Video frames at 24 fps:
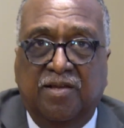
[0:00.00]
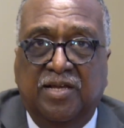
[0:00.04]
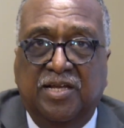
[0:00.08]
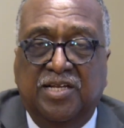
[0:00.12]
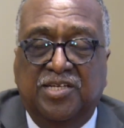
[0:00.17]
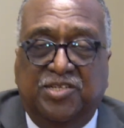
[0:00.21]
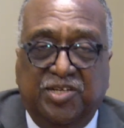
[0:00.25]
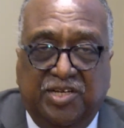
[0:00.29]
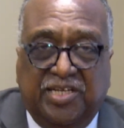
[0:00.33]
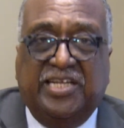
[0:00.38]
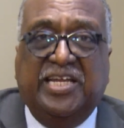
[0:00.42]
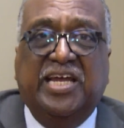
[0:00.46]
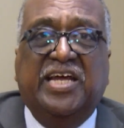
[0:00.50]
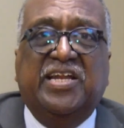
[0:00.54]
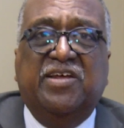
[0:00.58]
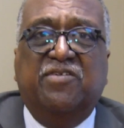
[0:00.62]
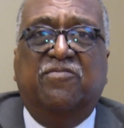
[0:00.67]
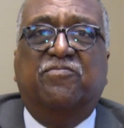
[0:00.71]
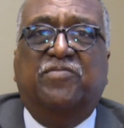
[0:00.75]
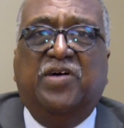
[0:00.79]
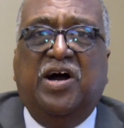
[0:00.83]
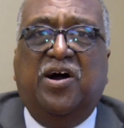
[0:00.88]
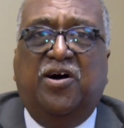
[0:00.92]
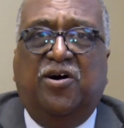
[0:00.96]
to get
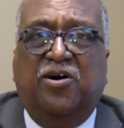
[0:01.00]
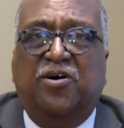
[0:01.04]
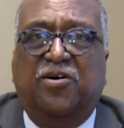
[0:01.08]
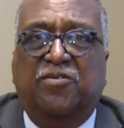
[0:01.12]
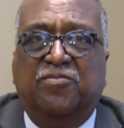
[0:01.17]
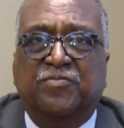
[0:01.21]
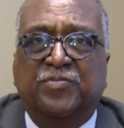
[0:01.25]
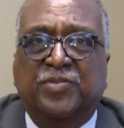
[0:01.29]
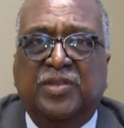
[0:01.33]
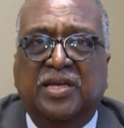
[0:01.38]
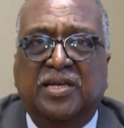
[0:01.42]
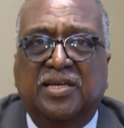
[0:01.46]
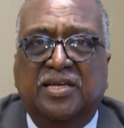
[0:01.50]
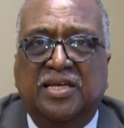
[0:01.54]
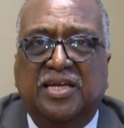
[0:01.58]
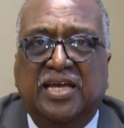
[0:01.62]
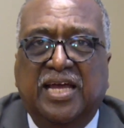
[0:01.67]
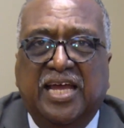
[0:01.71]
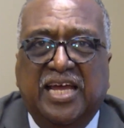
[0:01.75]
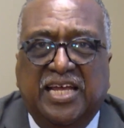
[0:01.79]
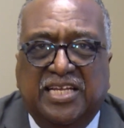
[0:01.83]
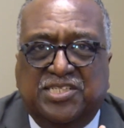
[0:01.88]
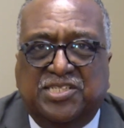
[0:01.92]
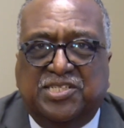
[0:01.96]
involved
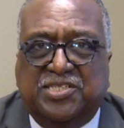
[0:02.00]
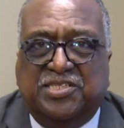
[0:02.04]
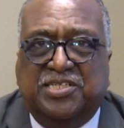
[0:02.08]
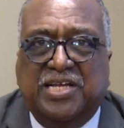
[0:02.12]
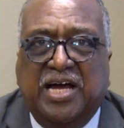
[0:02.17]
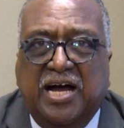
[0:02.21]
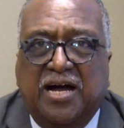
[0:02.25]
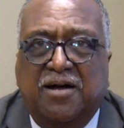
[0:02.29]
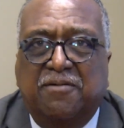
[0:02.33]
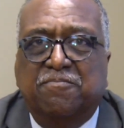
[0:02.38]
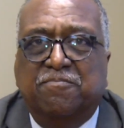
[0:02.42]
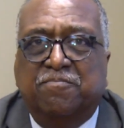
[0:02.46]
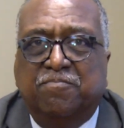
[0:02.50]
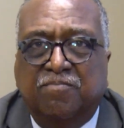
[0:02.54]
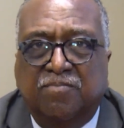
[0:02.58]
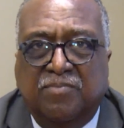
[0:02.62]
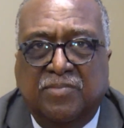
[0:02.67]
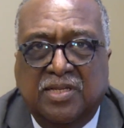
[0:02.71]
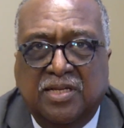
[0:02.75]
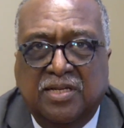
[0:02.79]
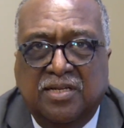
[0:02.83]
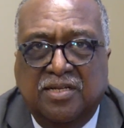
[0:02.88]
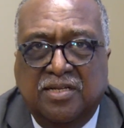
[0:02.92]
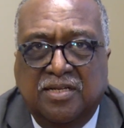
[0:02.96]
and stop
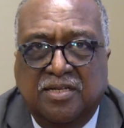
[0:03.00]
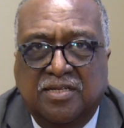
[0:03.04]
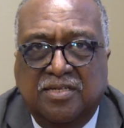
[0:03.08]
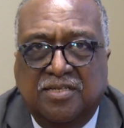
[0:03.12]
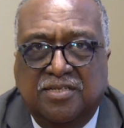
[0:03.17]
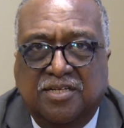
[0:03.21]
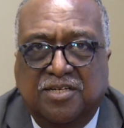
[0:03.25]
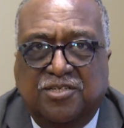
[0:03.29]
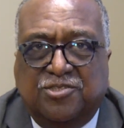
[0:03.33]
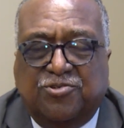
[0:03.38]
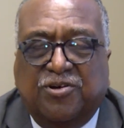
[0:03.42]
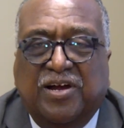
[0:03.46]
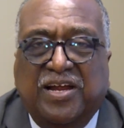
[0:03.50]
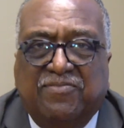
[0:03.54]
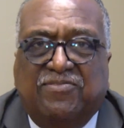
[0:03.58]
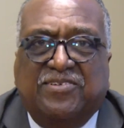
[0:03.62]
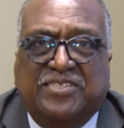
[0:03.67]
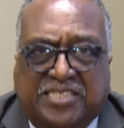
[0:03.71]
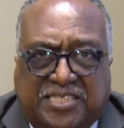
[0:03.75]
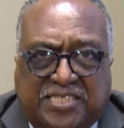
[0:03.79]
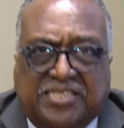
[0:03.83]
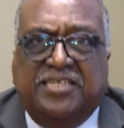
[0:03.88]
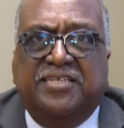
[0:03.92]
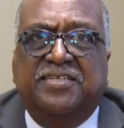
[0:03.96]
the
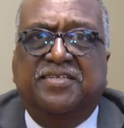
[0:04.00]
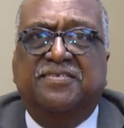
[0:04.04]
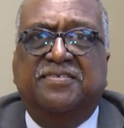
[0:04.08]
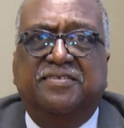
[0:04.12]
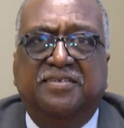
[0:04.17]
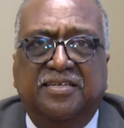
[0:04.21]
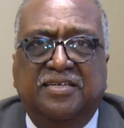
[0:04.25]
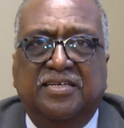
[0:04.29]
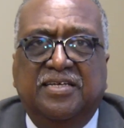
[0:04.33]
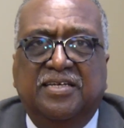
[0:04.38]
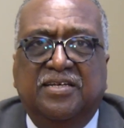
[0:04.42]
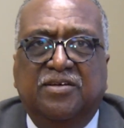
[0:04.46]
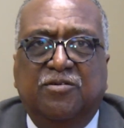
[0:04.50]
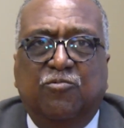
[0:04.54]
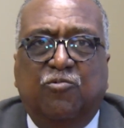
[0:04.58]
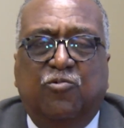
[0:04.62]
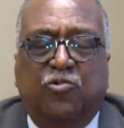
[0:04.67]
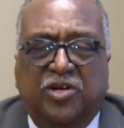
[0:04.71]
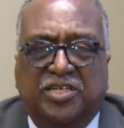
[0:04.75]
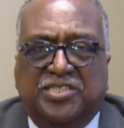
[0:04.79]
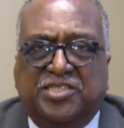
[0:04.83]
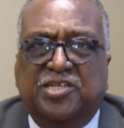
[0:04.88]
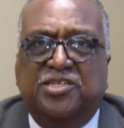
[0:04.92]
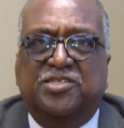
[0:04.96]
travesty
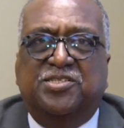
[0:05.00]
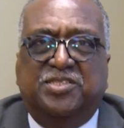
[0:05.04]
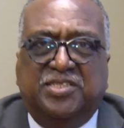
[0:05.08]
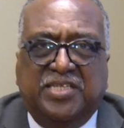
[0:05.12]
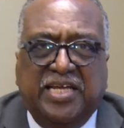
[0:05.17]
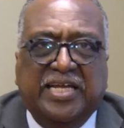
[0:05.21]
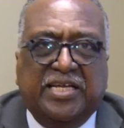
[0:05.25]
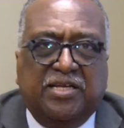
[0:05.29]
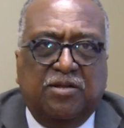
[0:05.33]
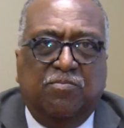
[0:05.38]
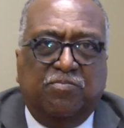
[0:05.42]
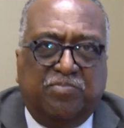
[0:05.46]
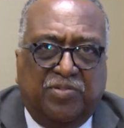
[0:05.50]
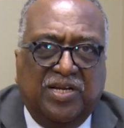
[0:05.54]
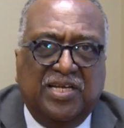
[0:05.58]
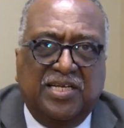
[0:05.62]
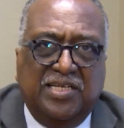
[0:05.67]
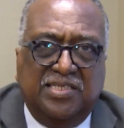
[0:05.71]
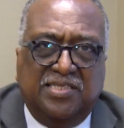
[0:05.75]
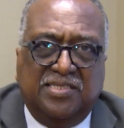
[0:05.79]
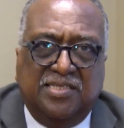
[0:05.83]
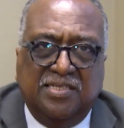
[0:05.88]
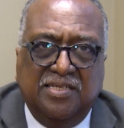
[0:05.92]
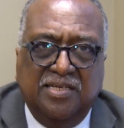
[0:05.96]
which is taking
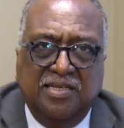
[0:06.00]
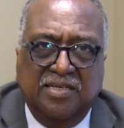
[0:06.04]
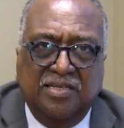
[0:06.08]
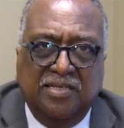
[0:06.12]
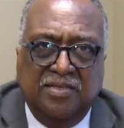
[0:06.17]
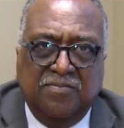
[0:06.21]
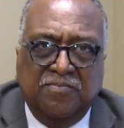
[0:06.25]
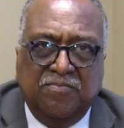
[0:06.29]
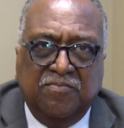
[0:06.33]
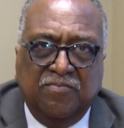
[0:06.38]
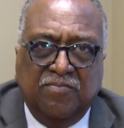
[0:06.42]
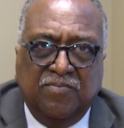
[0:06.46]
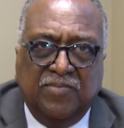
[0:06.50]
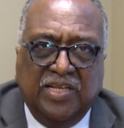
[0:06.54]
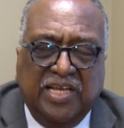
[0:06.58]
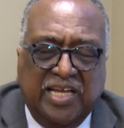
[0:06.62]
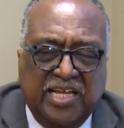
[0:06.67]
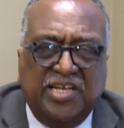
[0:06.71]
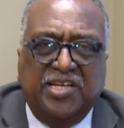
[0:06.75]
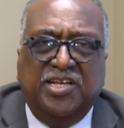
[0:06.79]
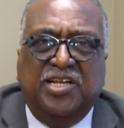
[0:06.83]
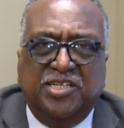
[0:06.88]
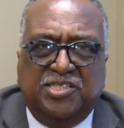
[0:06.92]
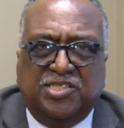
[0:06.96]
place
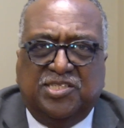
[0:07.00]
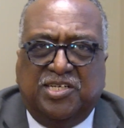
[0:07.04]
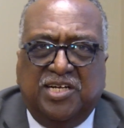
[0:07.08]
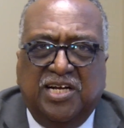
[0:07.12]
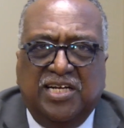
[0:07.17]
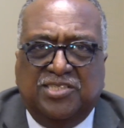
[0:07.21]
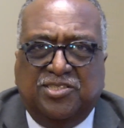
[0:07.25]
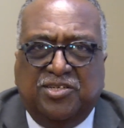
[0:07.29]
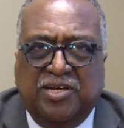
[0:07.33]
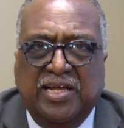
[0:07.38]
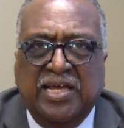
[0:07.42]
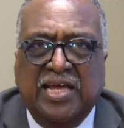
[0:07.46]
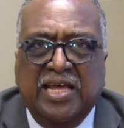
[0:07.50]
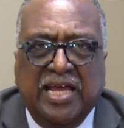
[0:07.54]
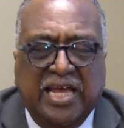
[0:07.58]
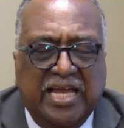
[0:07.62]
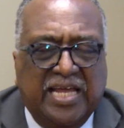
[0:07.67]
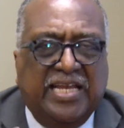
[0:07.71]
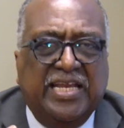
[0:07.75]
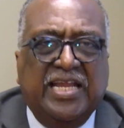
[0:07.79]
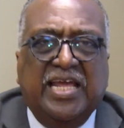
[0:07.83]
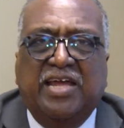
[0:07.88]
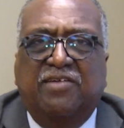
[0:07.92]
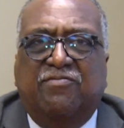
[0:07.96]
in this country,
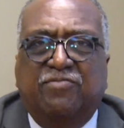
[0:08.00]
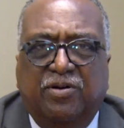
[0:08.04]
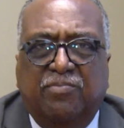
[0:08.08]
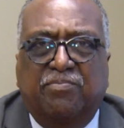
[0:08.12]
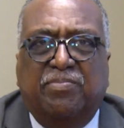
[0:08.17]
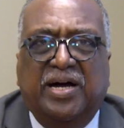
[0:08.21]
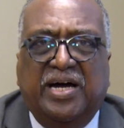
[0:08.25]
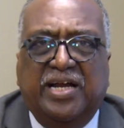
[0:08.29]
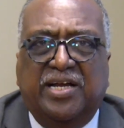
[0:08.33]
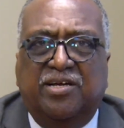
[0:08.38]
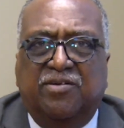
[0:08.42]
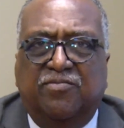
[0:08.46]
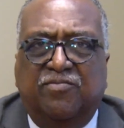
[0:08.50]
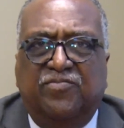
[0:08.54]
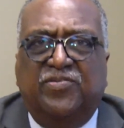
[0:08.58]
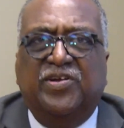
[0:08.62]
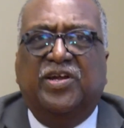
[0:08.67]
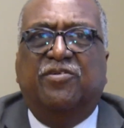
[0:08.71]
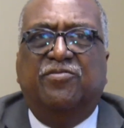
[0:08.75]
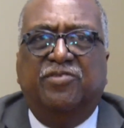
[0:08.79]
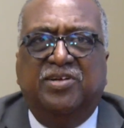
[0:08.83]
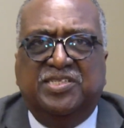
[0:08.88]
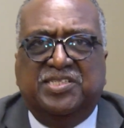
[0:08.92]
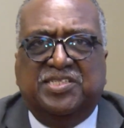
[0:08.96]
and everybody are
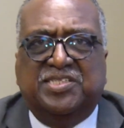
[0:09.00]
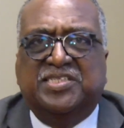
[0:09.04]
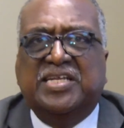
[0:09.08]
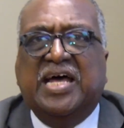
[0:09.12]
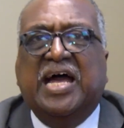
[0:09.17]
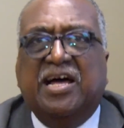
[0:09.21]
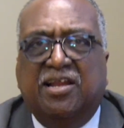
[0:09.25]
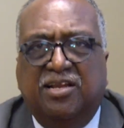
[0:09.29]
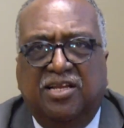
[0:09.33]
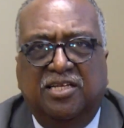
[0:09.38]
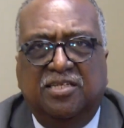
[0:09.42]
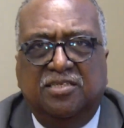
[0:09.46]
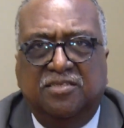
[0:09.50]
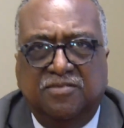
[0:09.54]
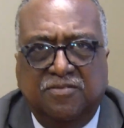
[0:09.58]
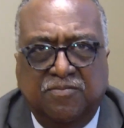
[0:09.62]
very silent.